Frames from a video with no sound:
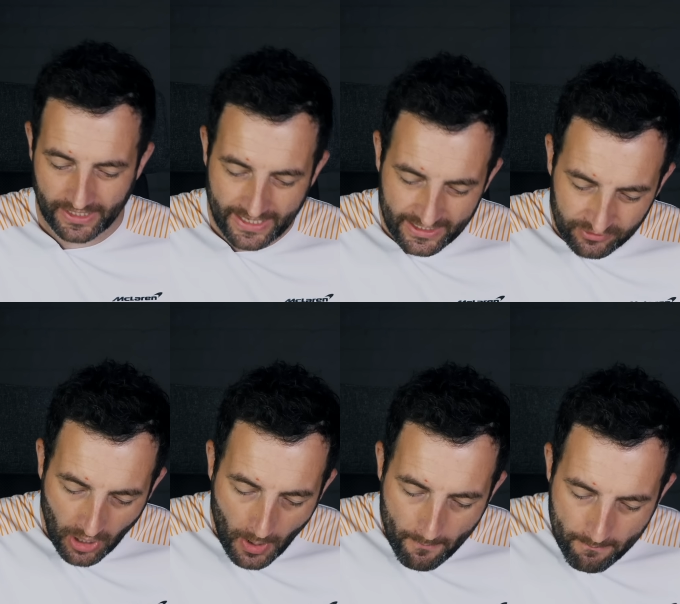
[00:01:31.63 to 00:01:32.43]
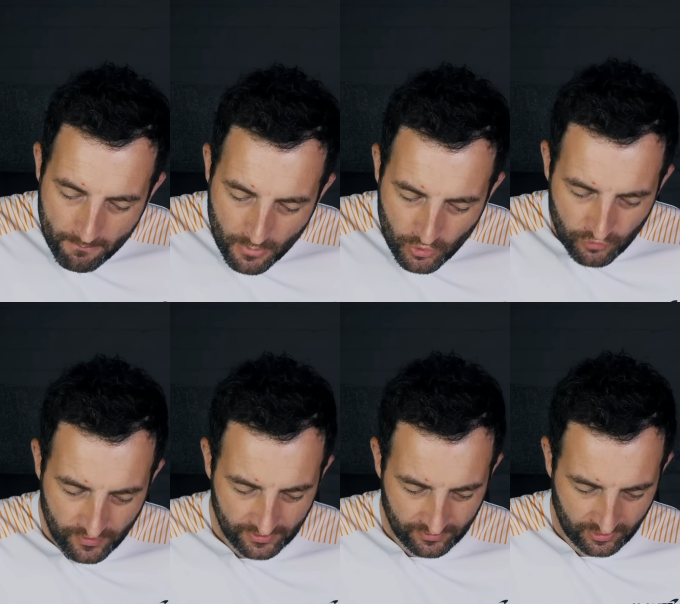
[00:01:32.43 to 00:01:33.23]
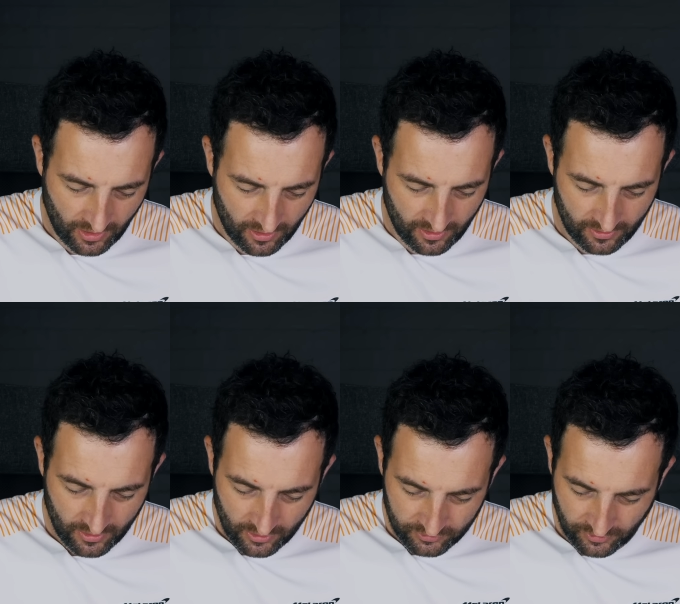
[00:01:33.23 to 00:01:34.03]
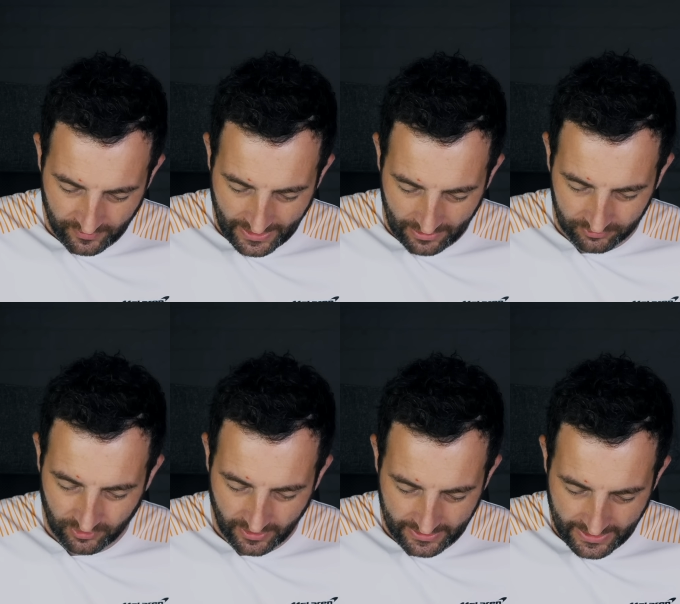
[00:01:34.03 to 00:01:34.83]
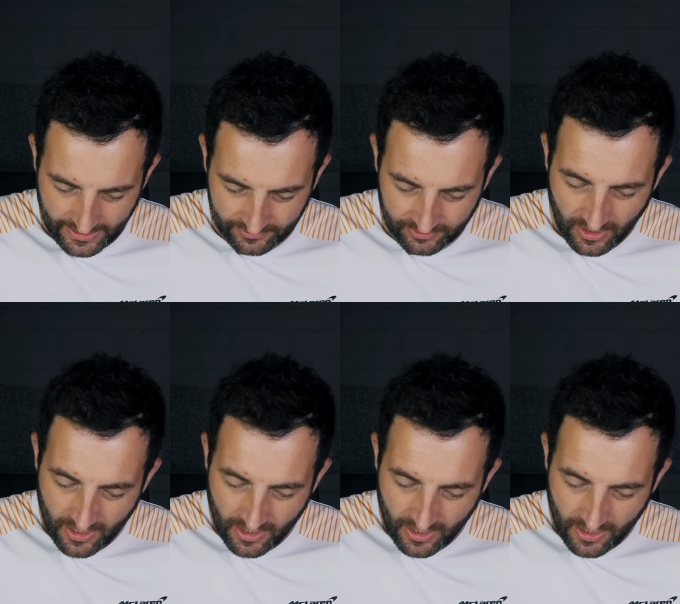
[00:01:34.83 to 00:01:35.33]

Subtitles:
He's moving the car to the outside. His